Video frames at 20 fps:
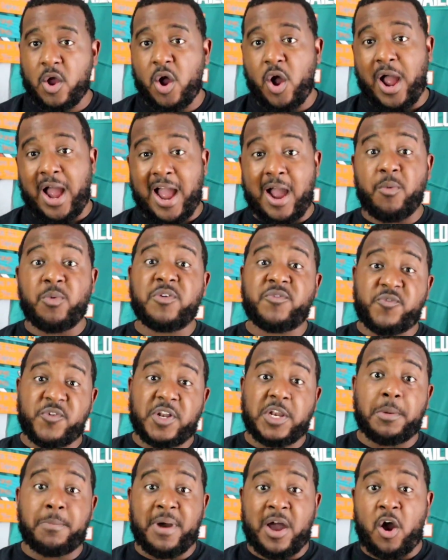on how we
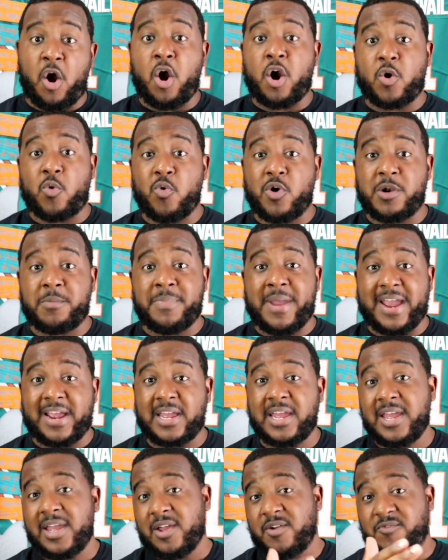feel about our
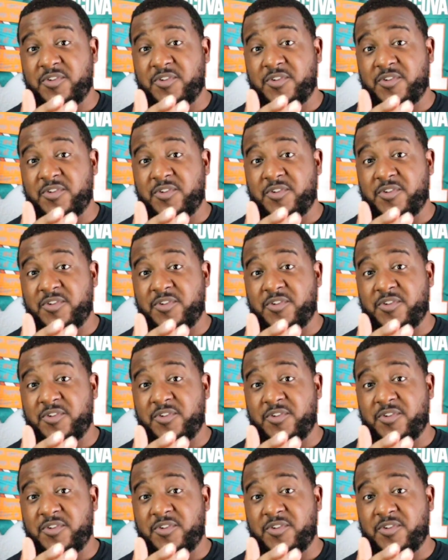quarterback.